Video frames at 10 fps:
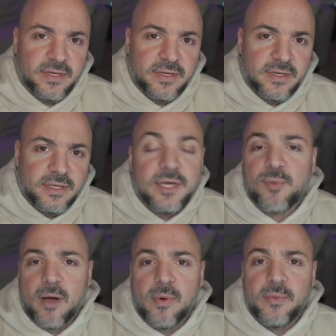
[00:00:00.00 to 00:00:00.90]
you
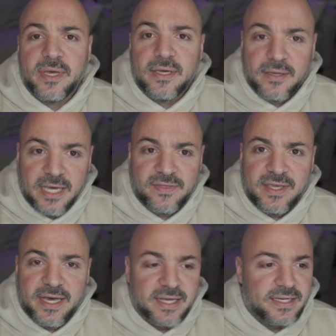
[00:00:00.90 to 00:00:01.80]
probably get the
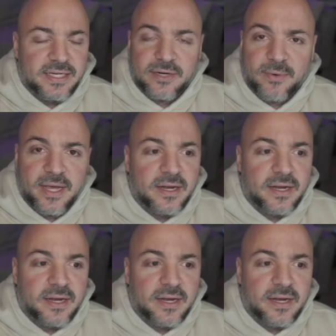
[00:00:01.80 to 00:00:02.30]
idea, right?